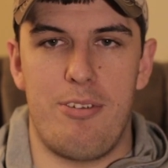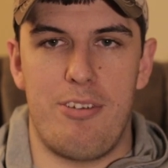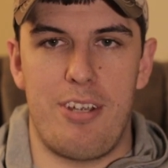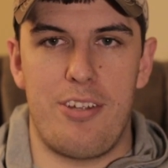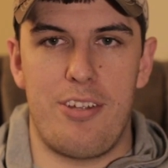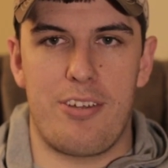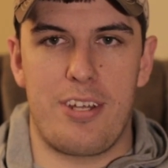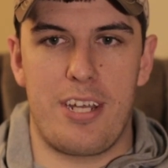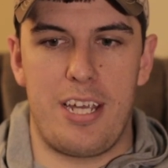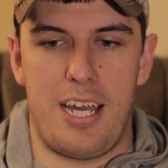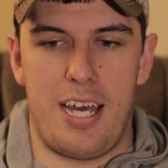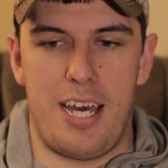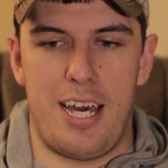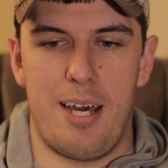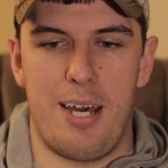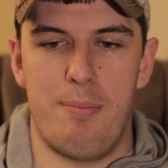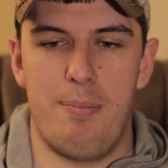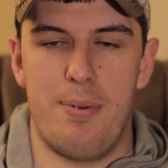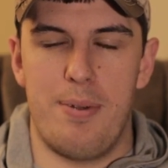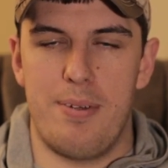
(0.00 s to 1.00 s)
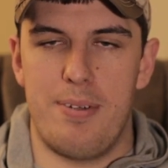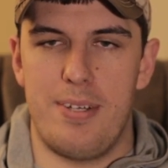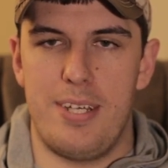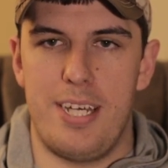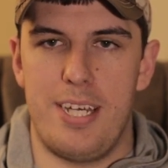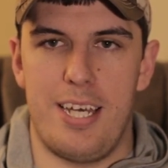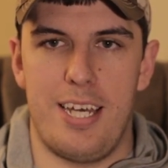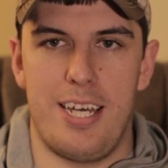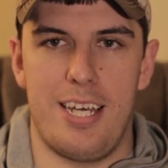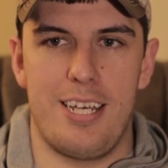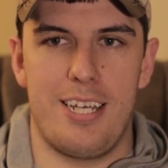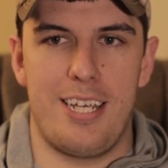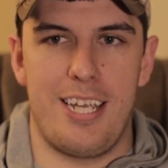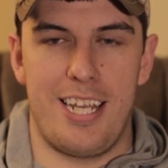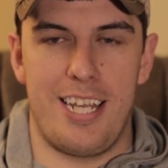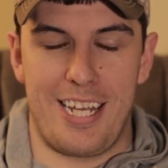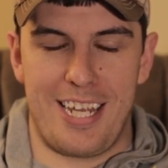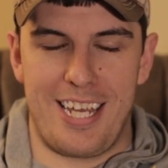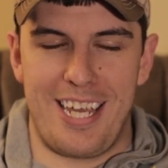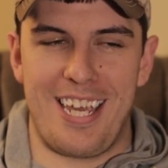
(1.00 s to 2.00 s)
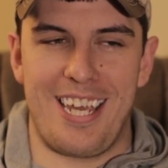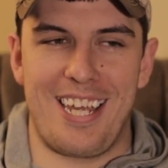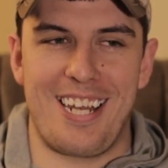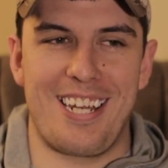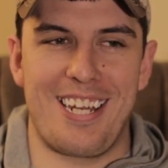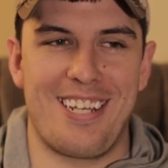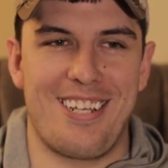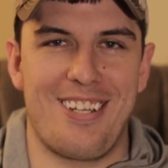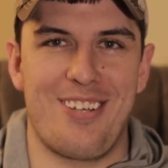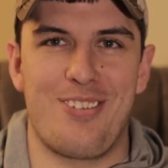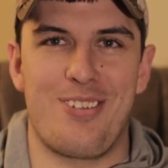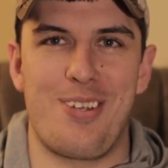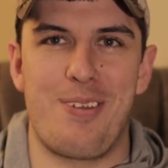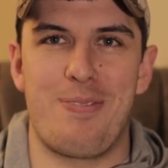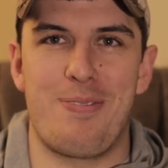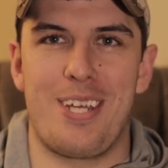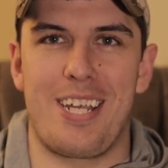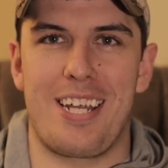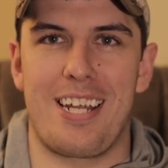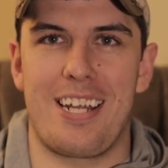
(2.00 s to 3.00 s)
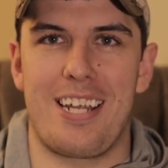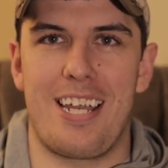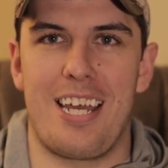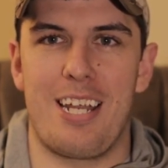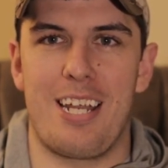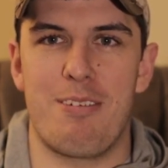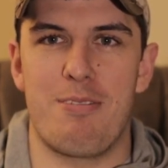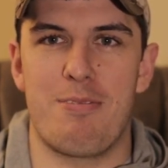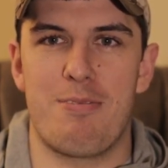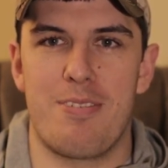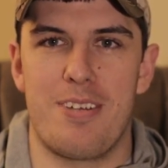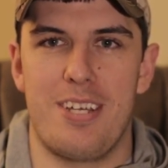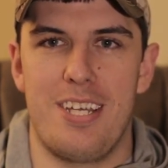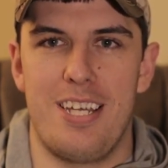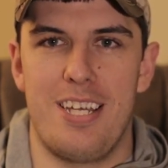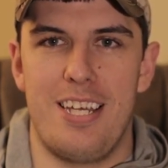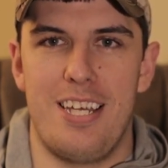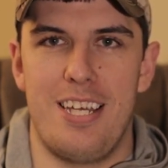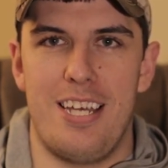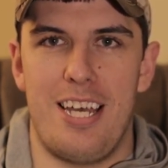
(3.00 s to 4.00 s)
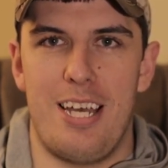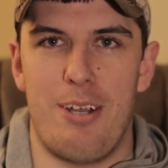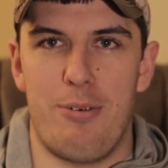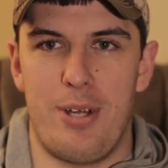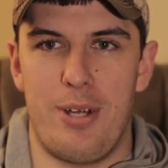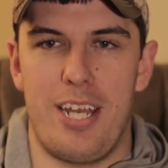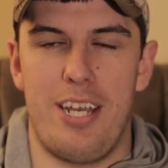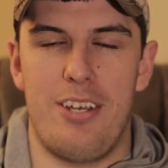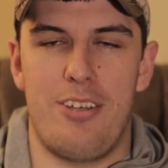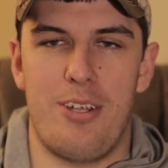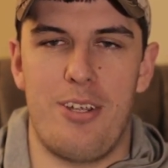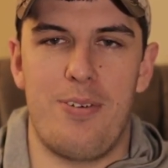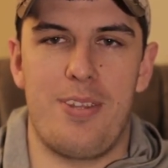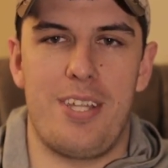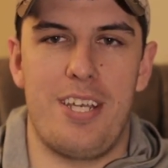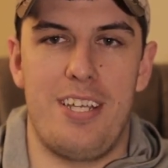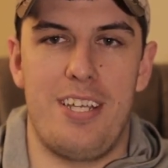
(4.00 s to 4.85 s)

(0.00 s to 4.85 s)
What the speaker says: with Jason Cobb, and again, there's something kind of I went into with